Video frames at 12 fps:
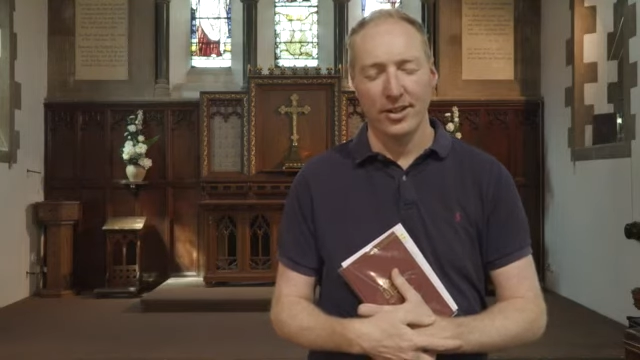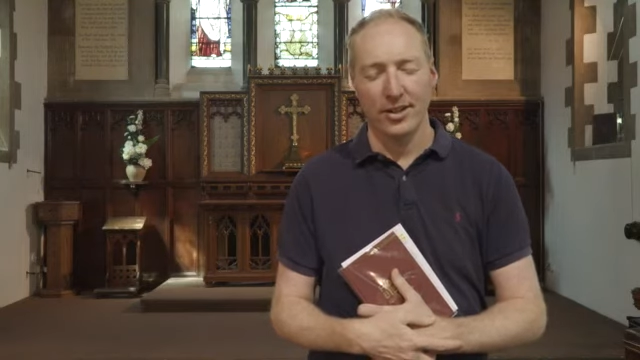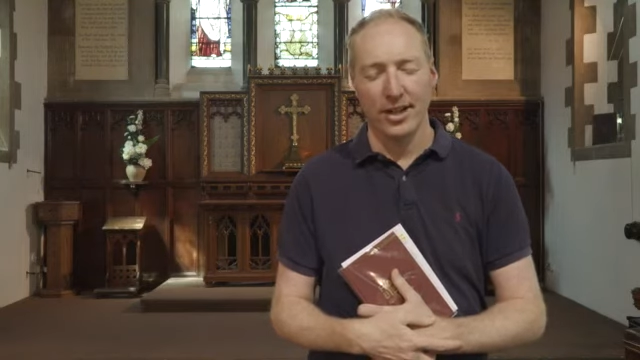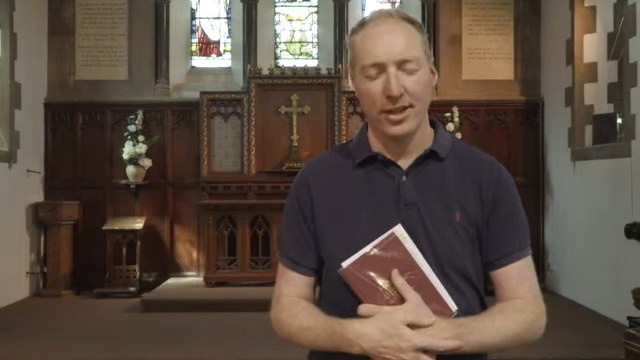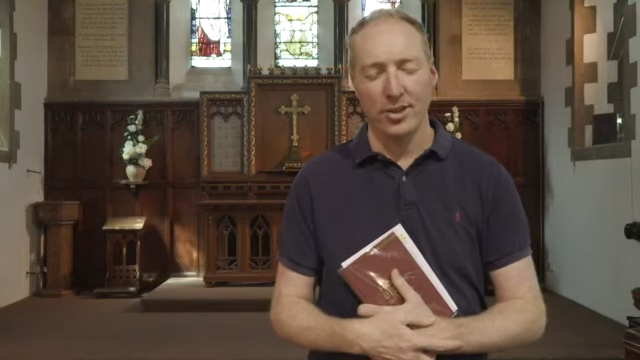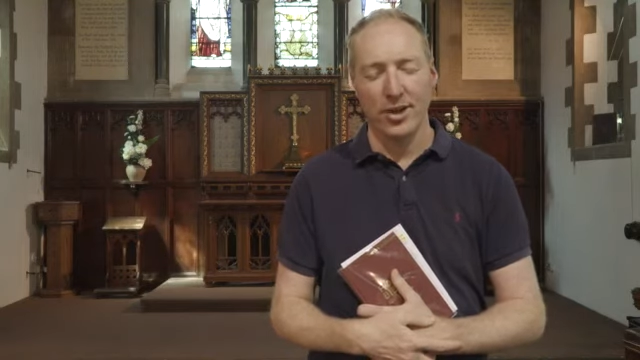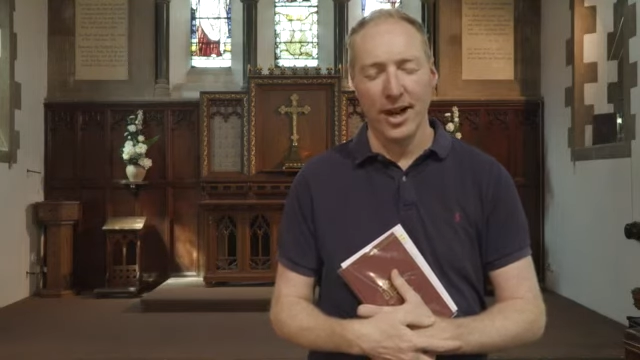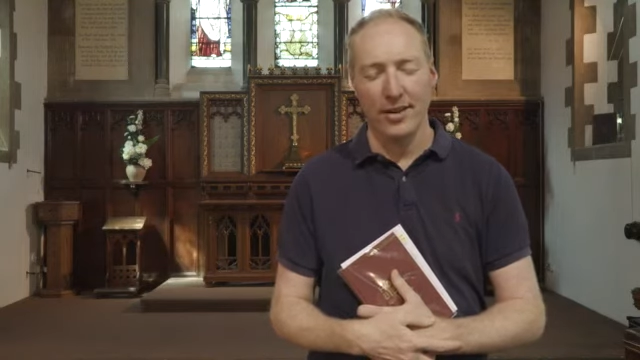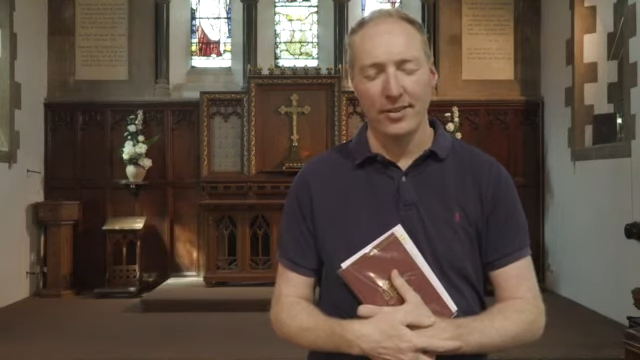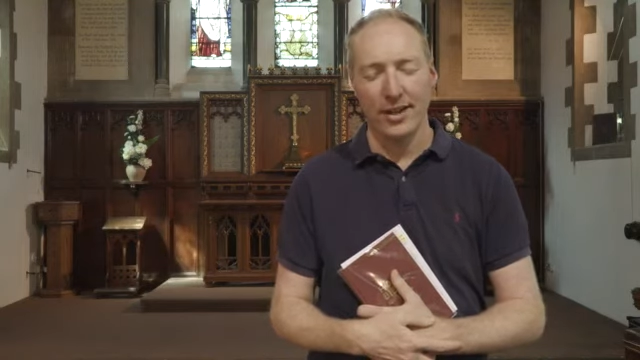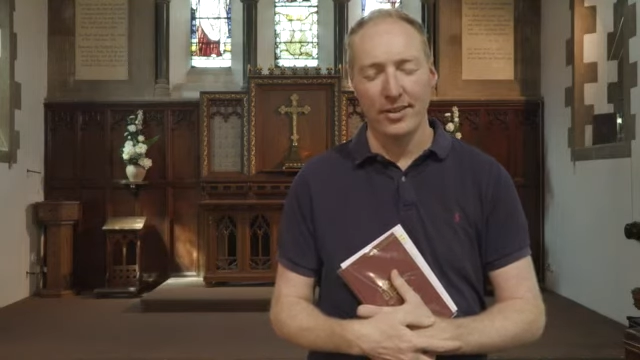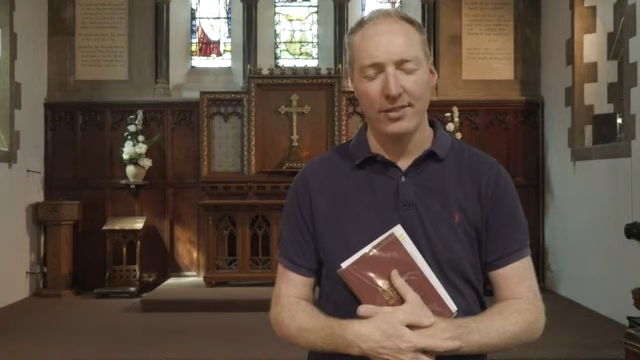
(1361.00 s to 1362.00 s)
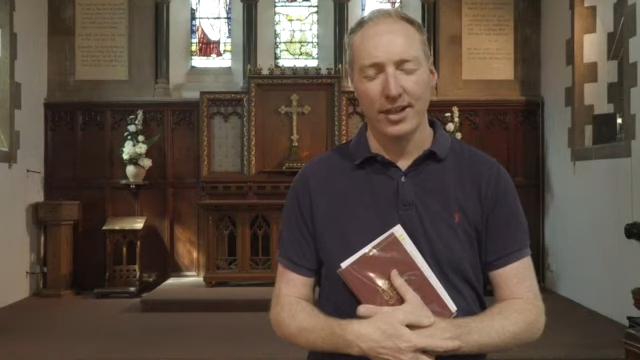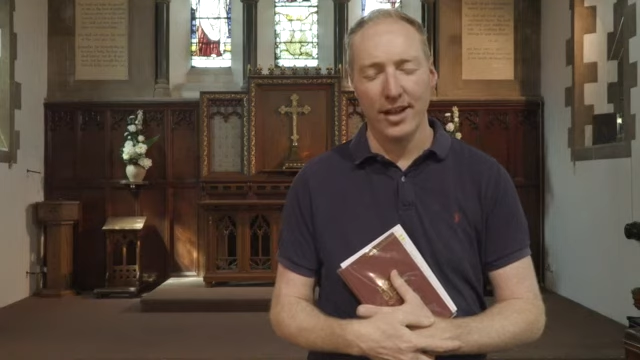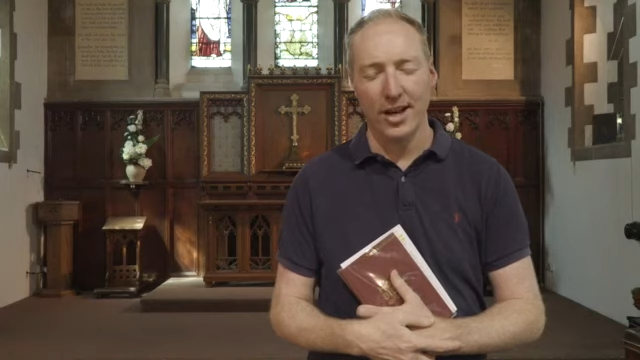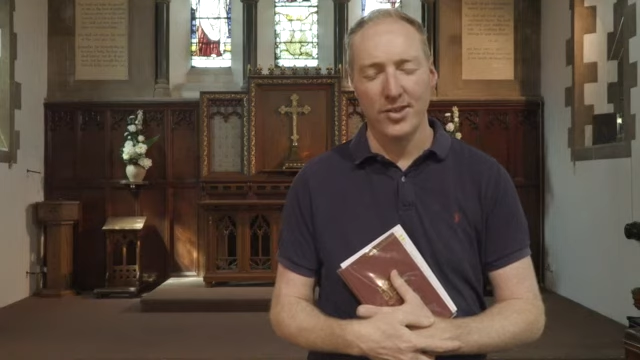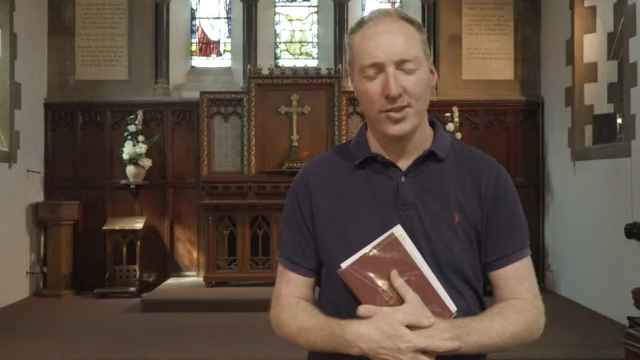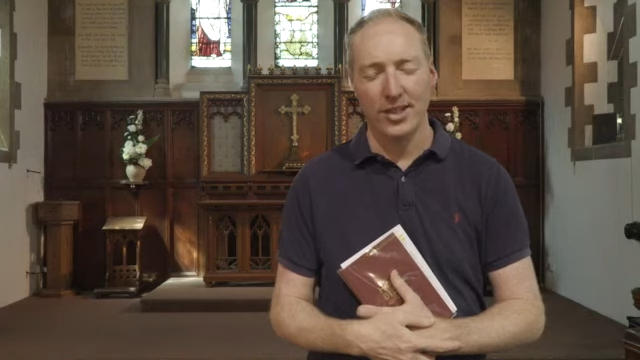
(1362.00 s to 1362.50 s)
that you have an
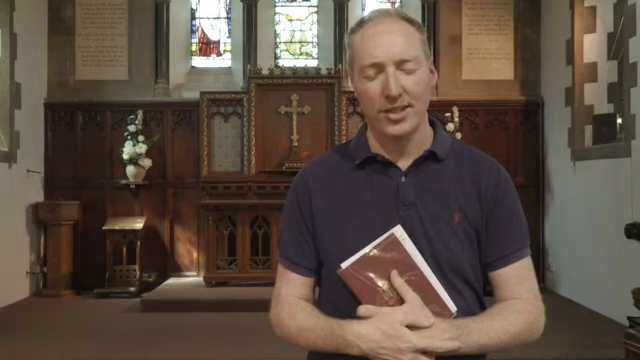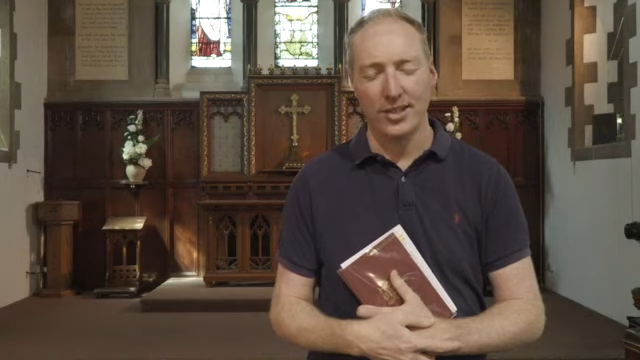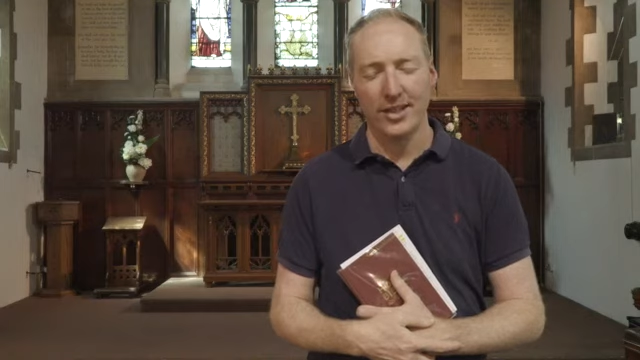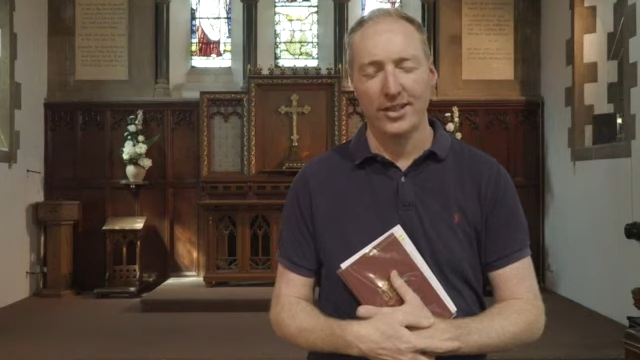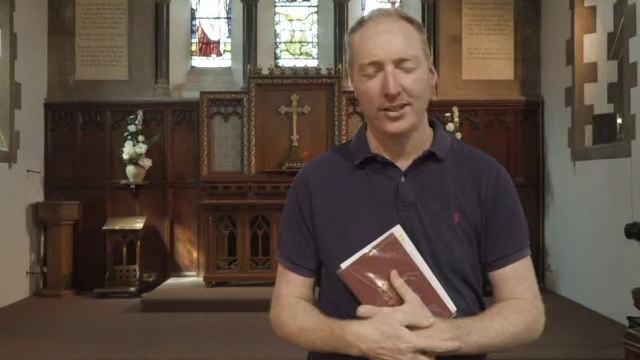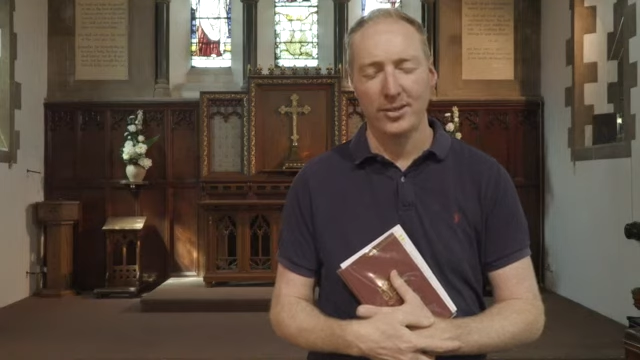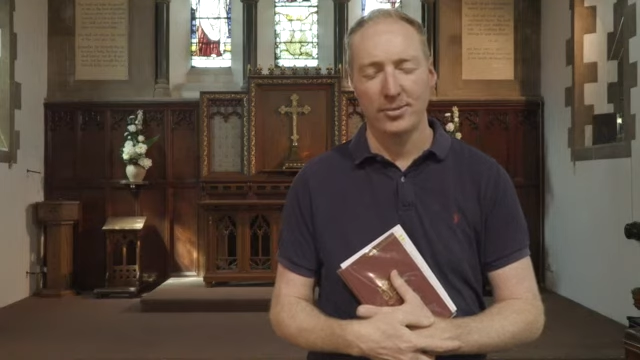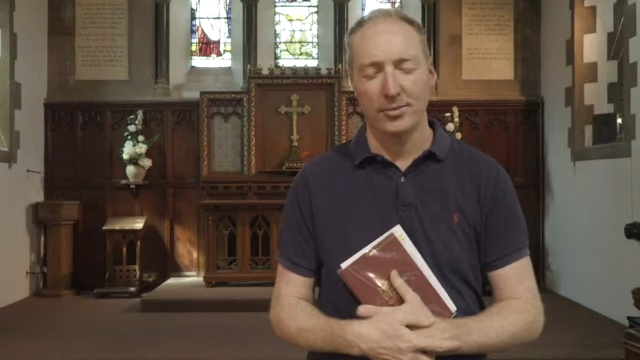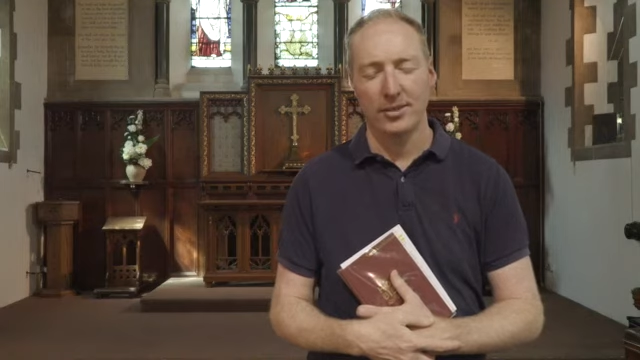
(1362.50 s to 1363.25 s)
everlasting kingdom